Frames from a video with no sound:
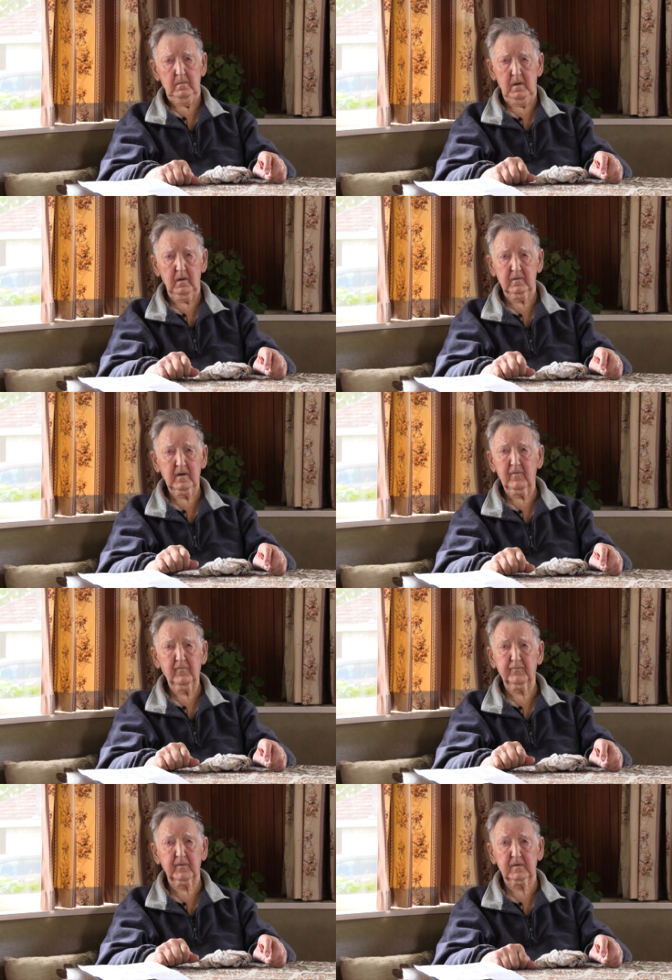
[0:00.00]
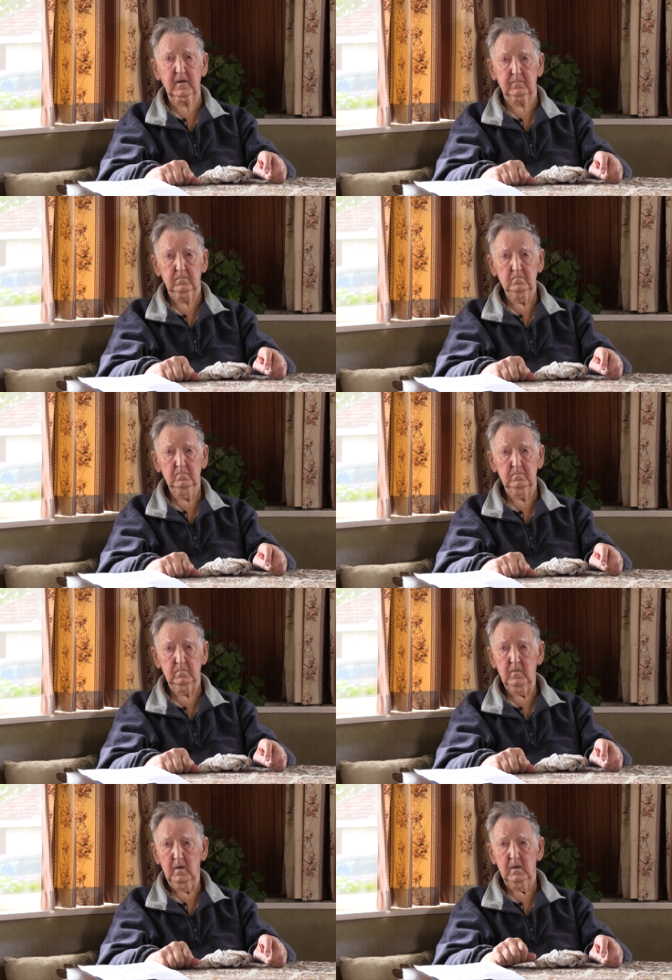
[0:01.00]
I'll never forget,
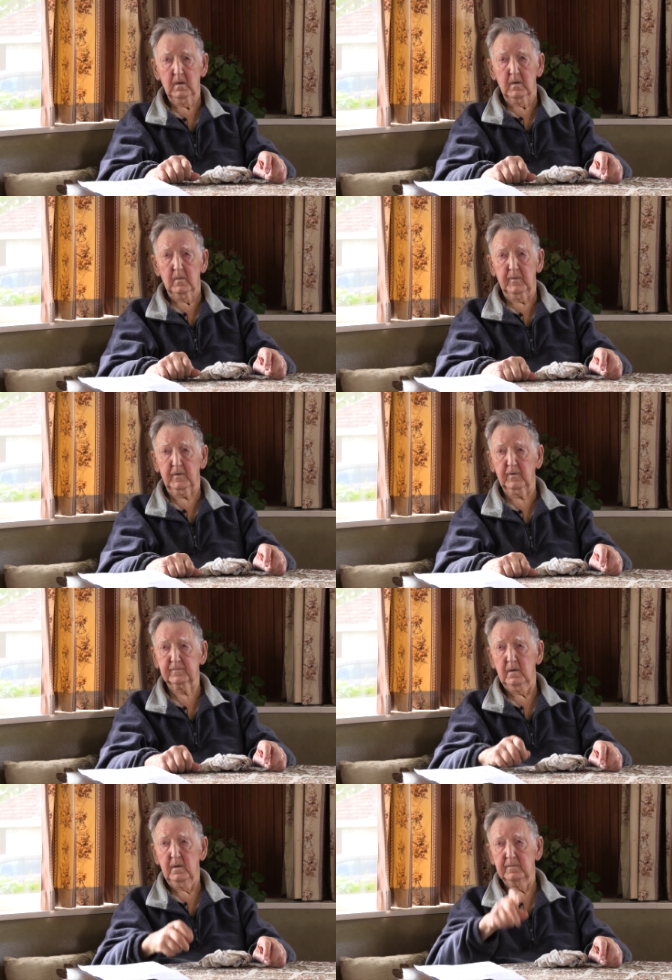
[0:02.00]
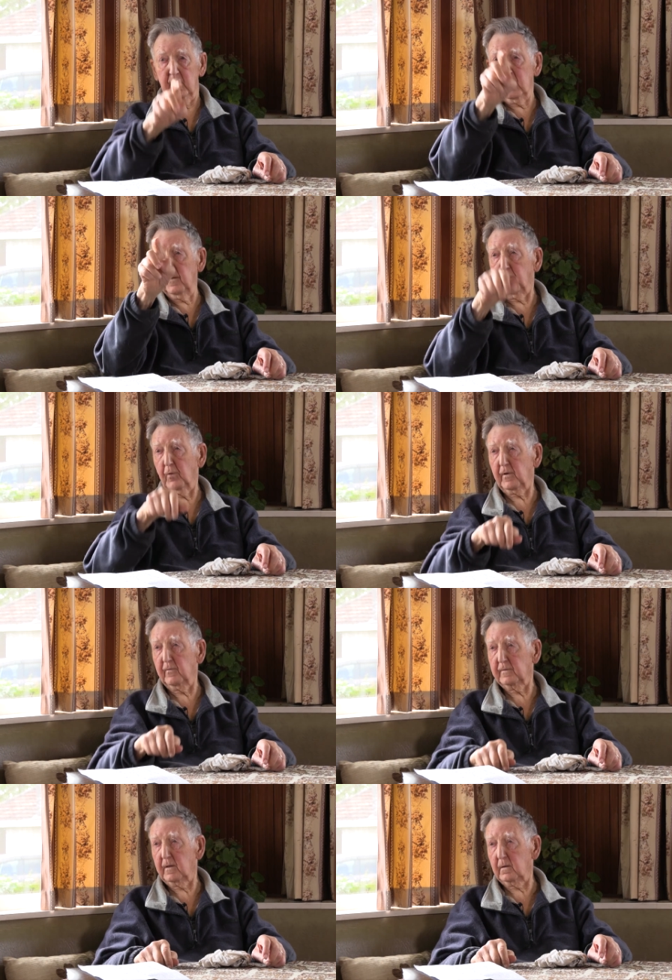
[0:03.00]
because the airport
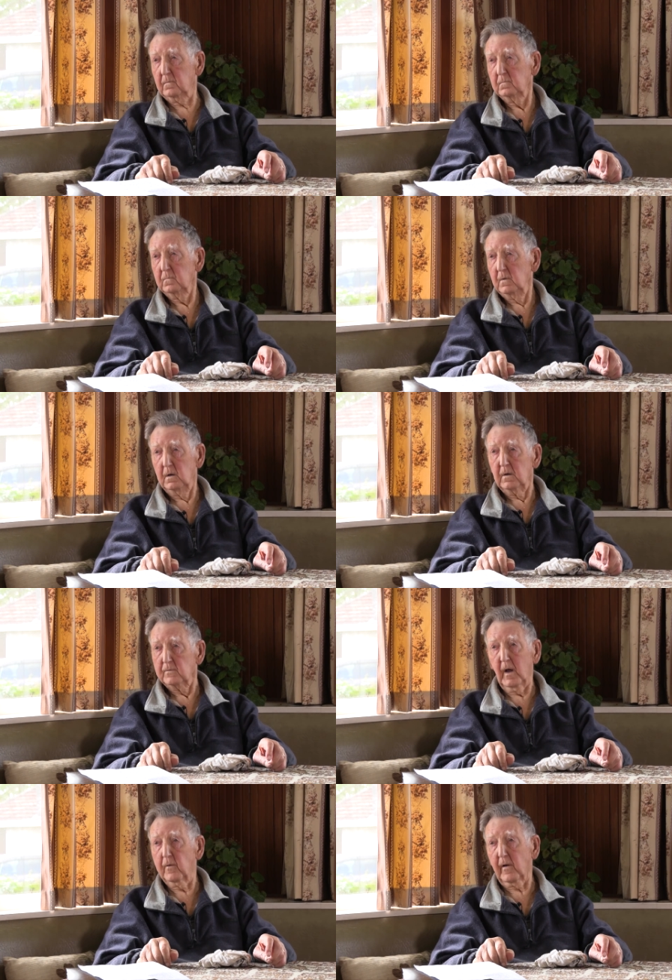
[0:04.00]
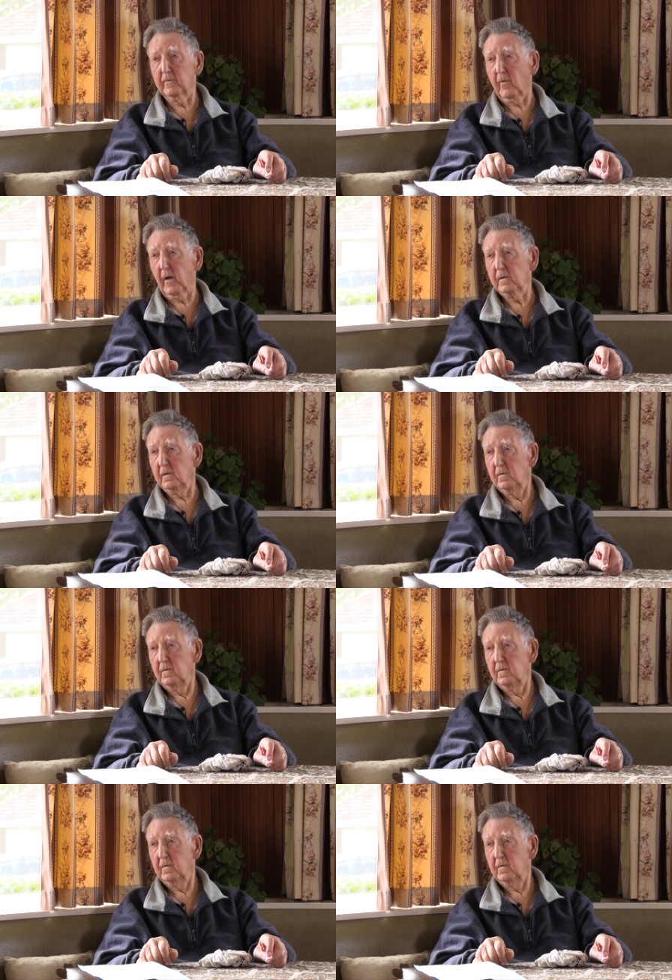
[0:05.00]
over there, no runway,